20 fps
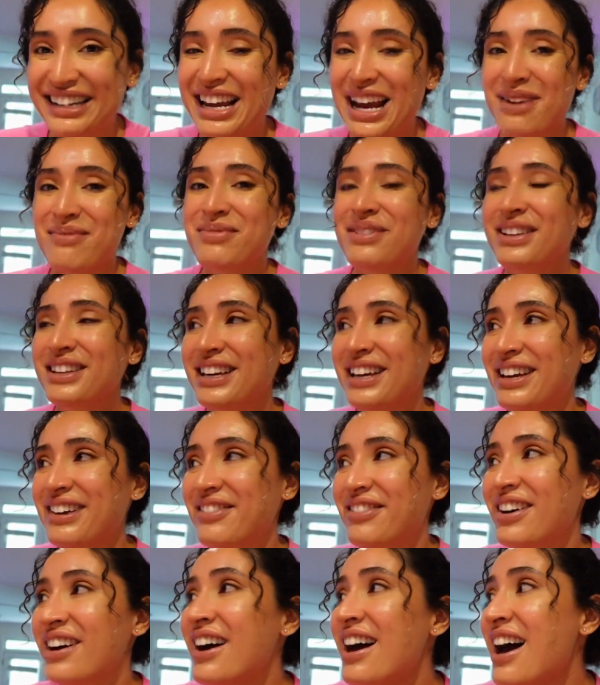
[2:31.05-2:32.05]
I can't believe
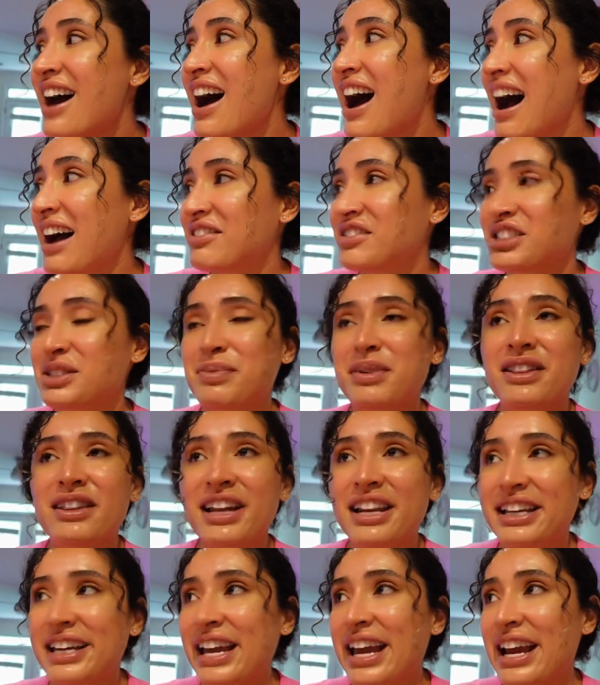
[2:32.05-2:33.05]
I've just been
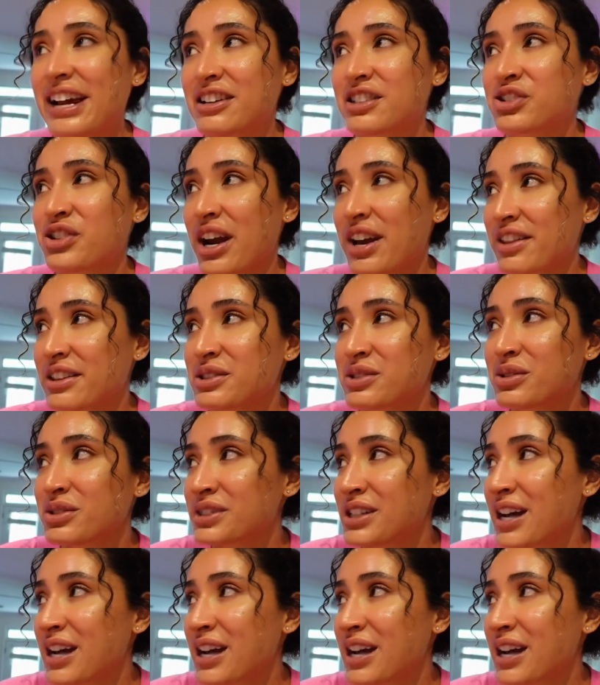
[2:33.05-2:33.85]
letting it air dry this whole